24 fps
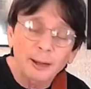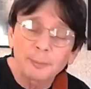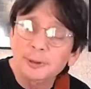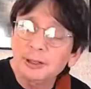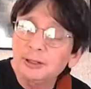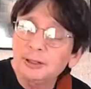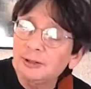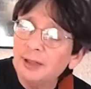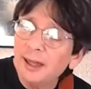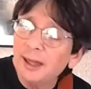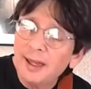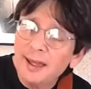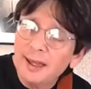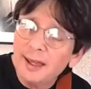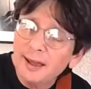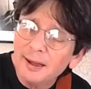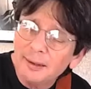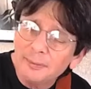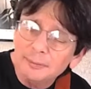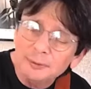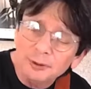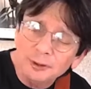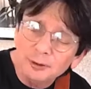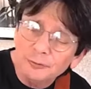be
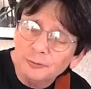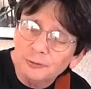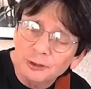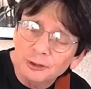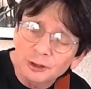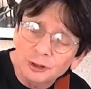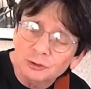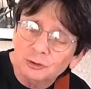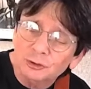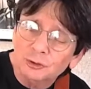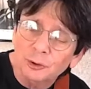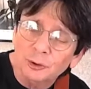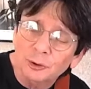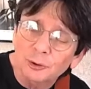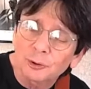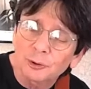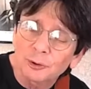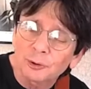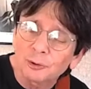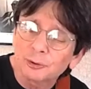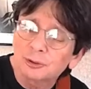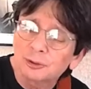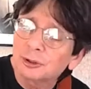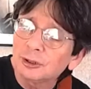damned if this
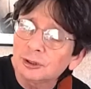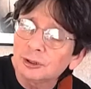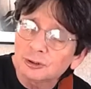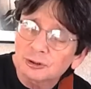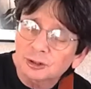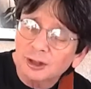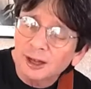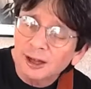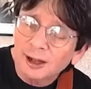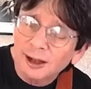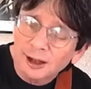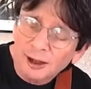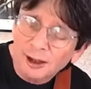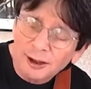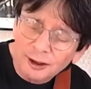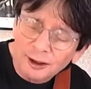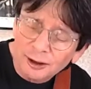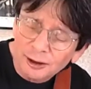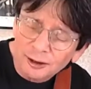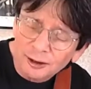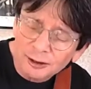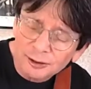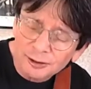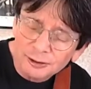old
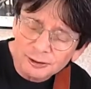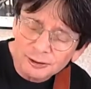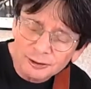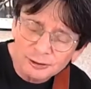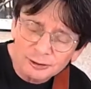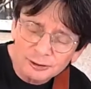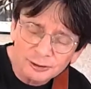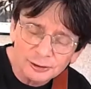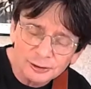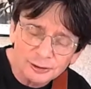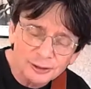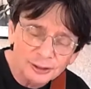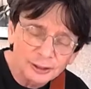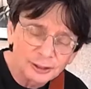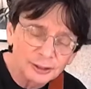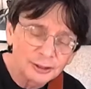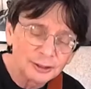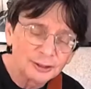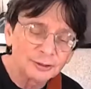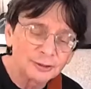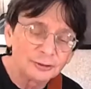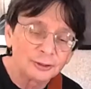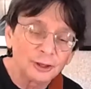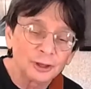guitar
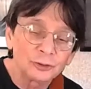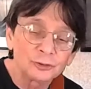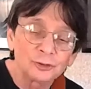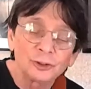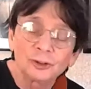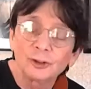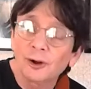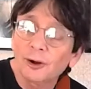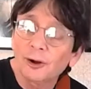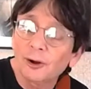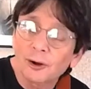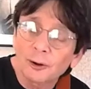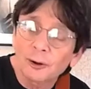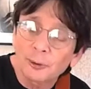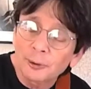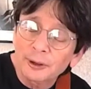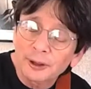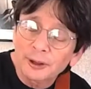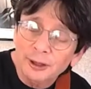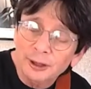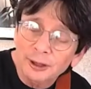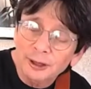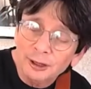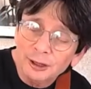doesn't
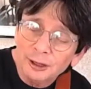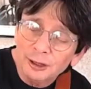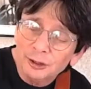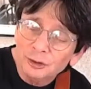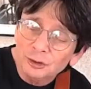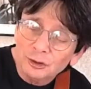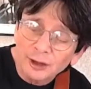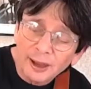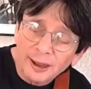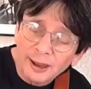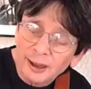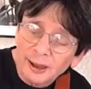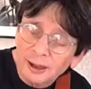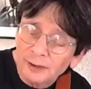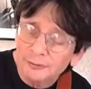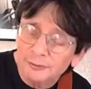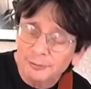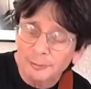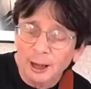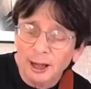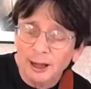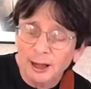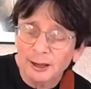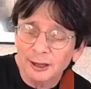always have
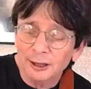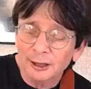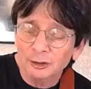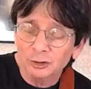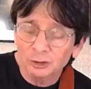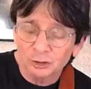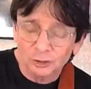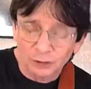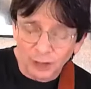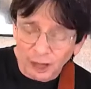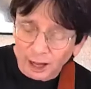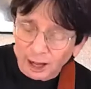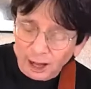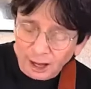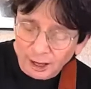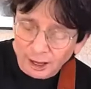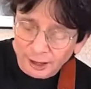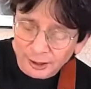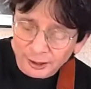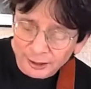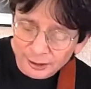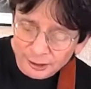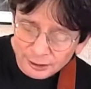my side.